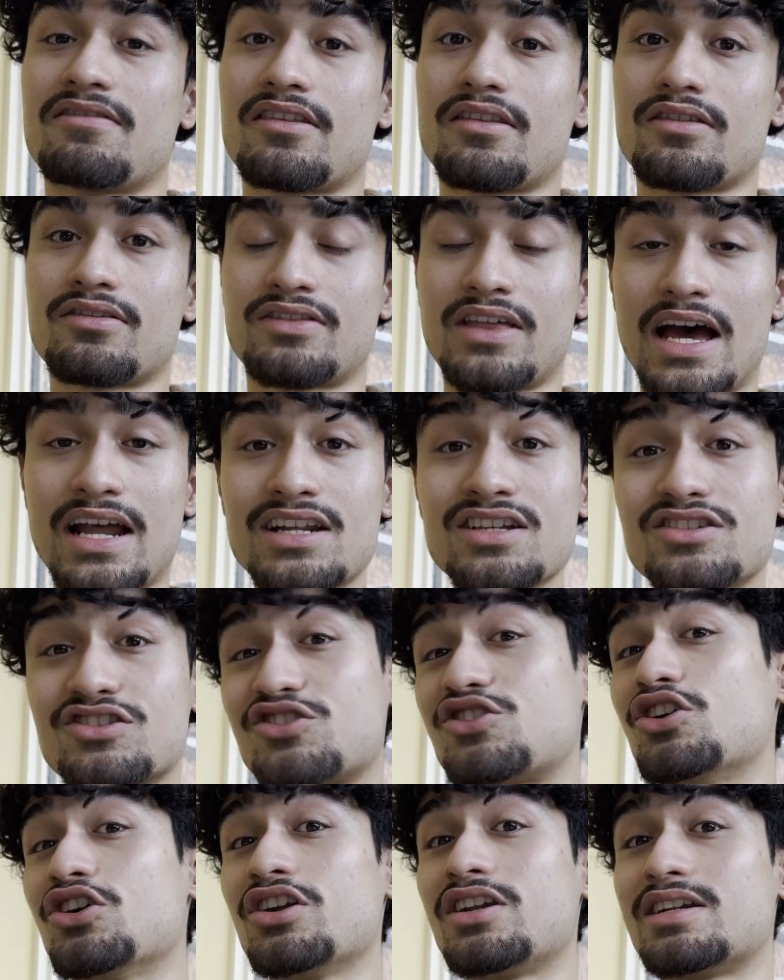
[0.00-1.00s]
that is
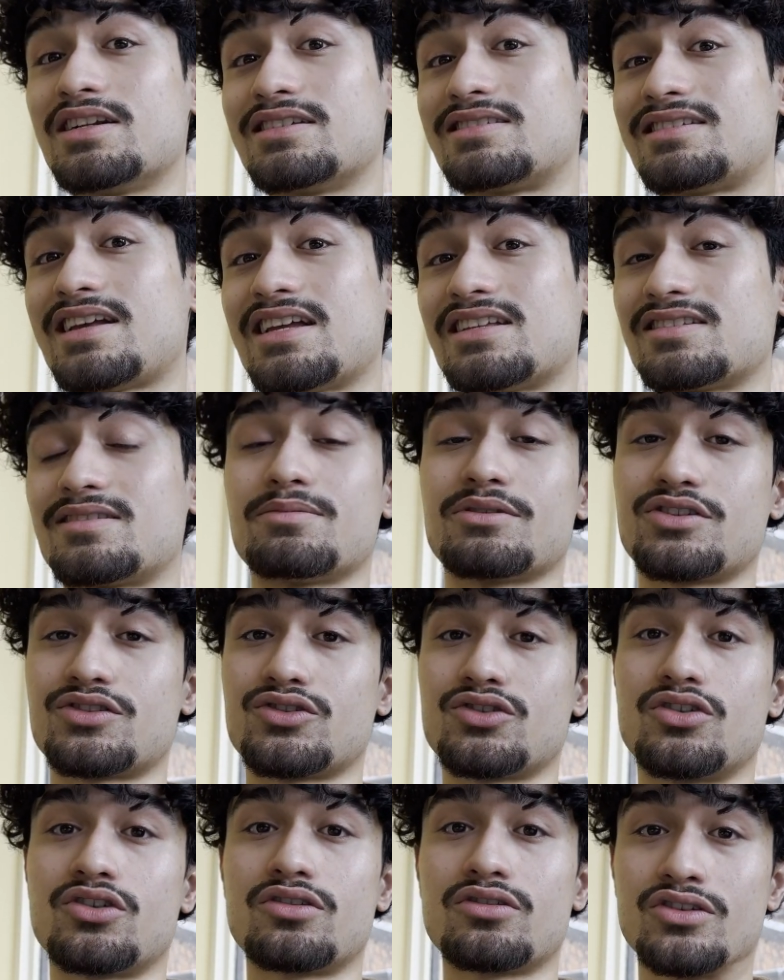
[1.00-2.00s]
good in a sense, because
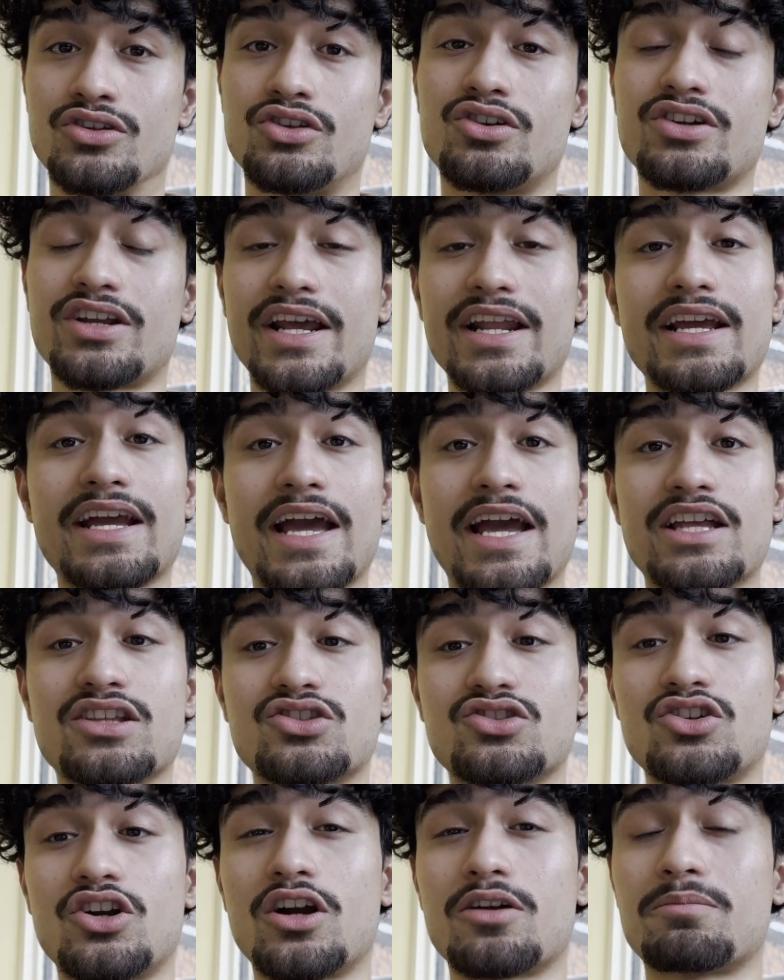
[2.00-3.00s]
you're getting a head
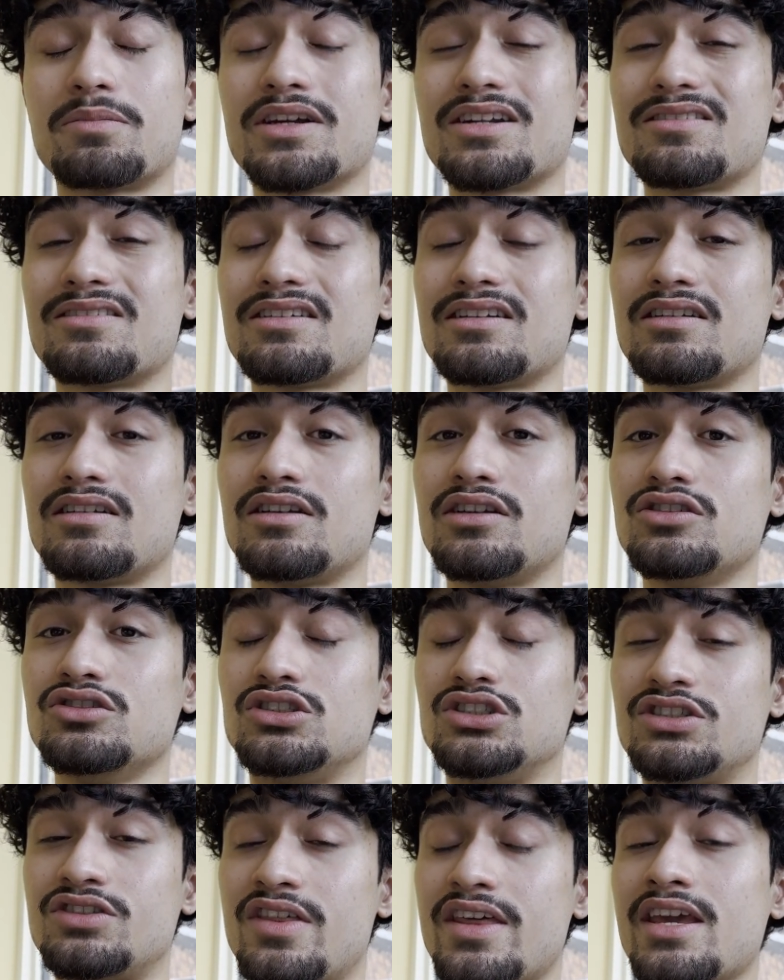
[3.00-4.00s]
start. But
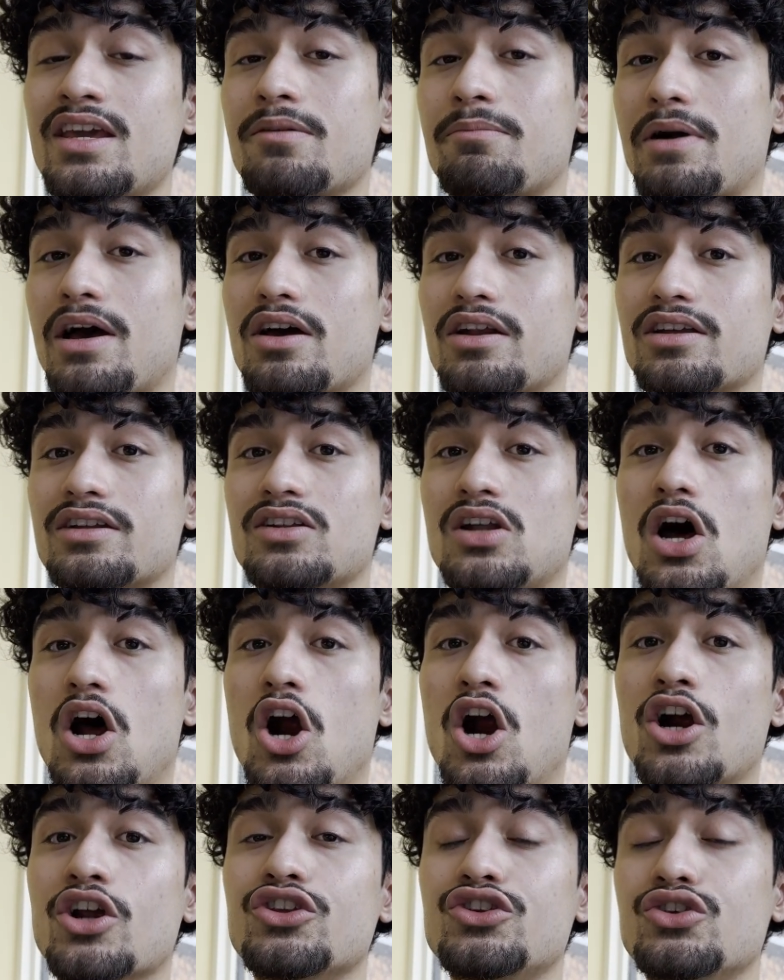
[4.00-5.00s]
think about it.
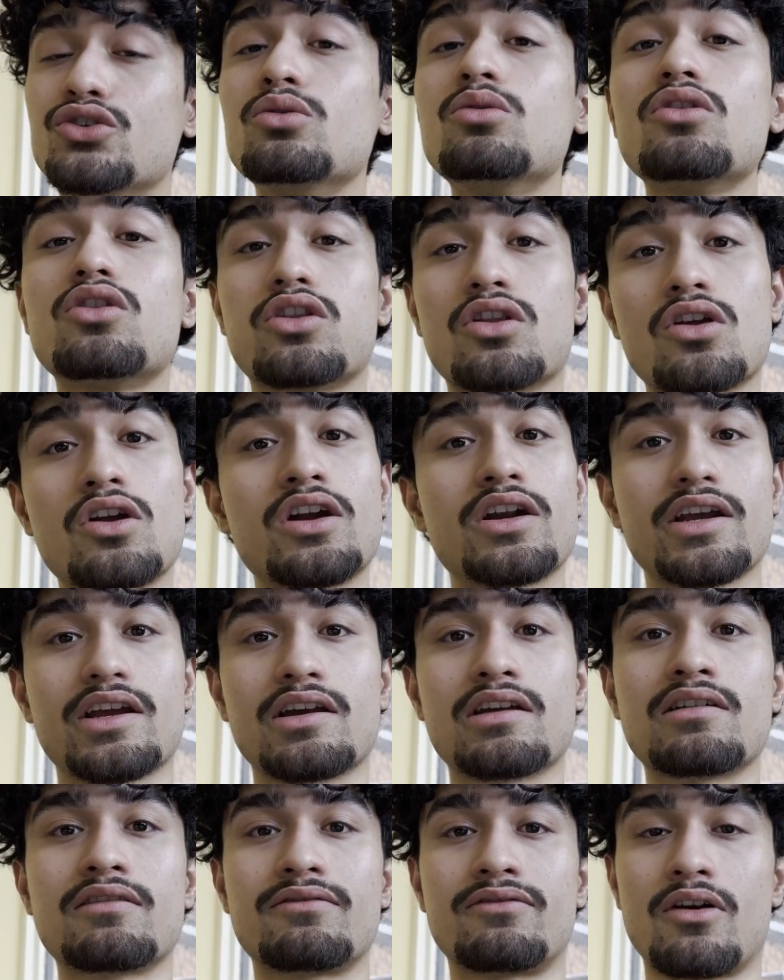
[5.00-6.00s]
Are you
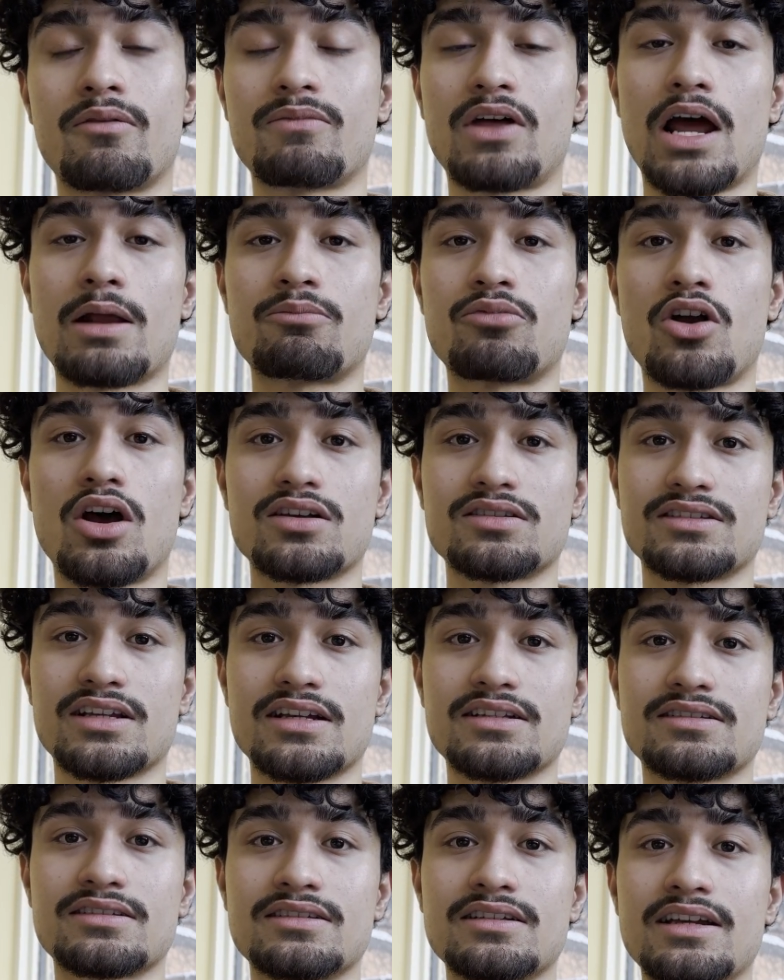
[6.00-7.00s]
learning from that
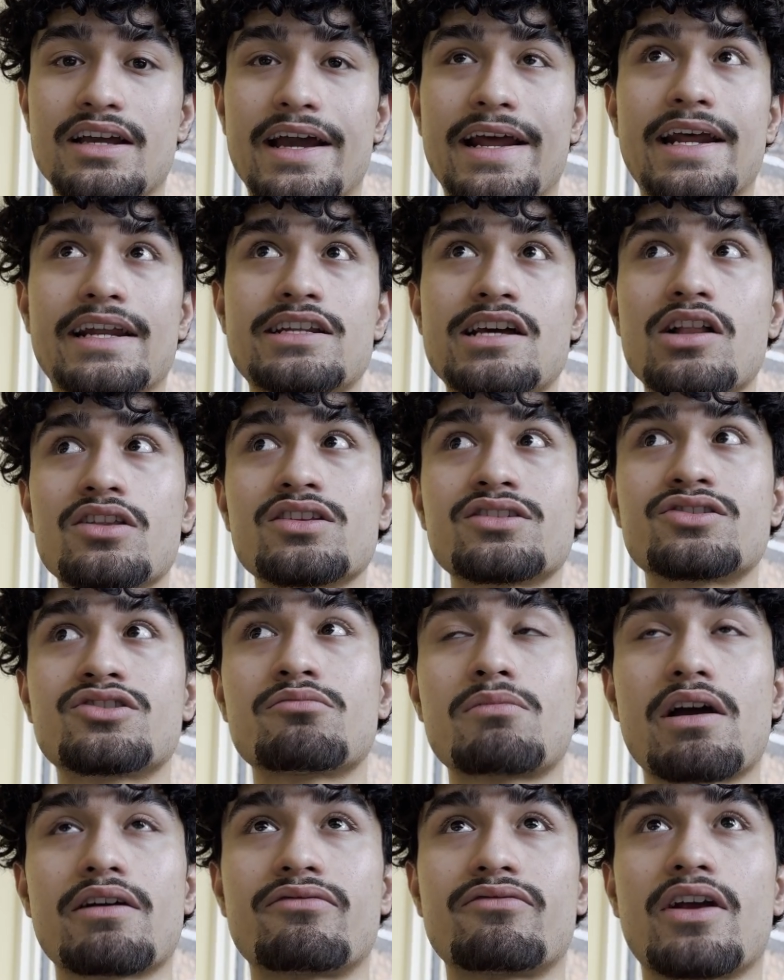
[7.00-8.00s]
process? And I tell this to
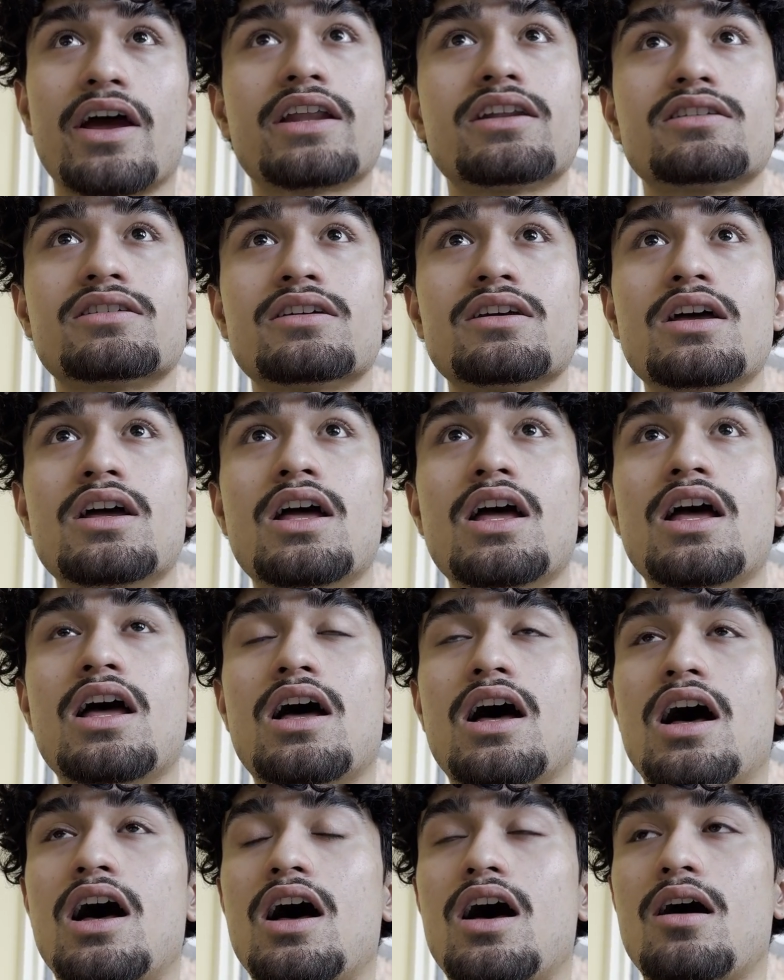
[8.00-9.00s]
my friend
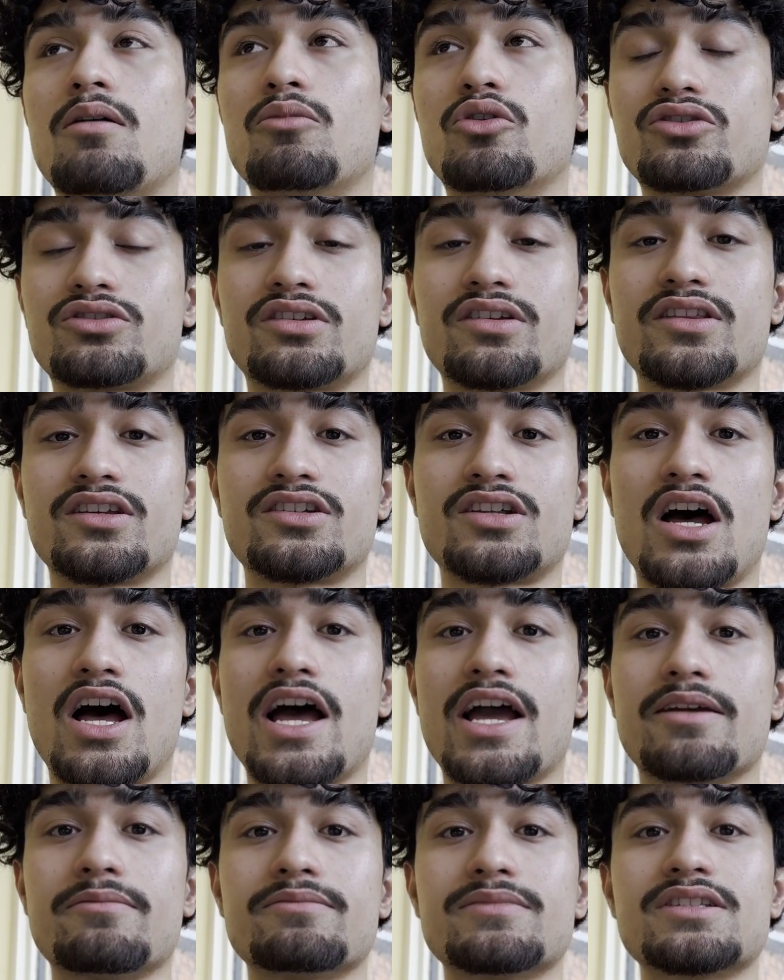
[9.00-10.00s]
most of the
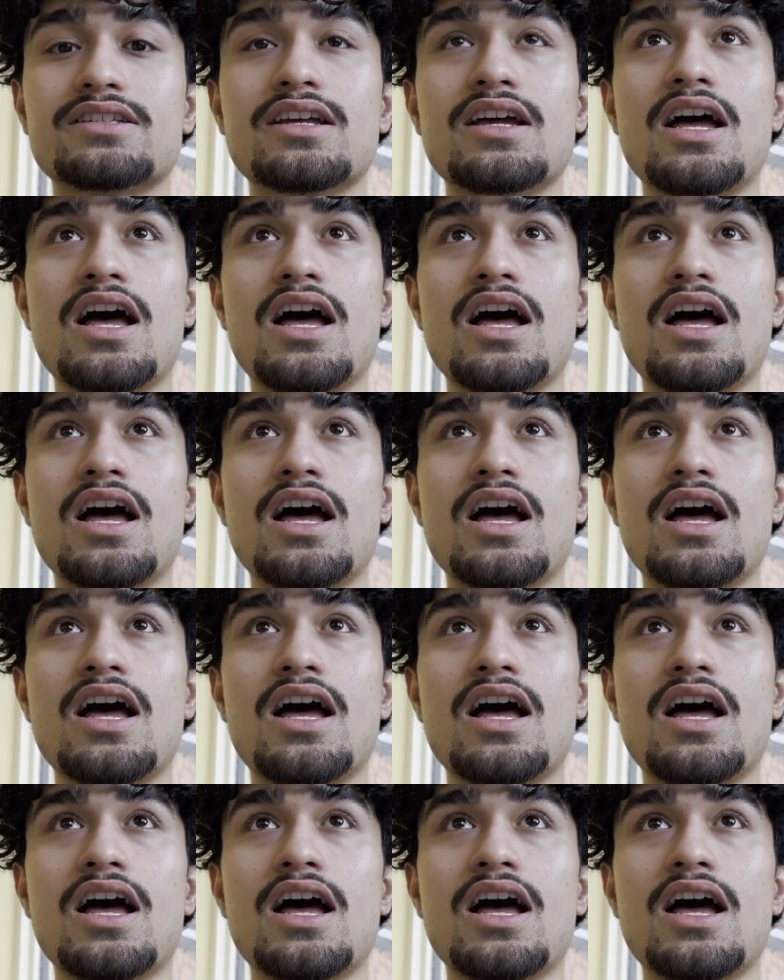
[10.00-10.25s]
times.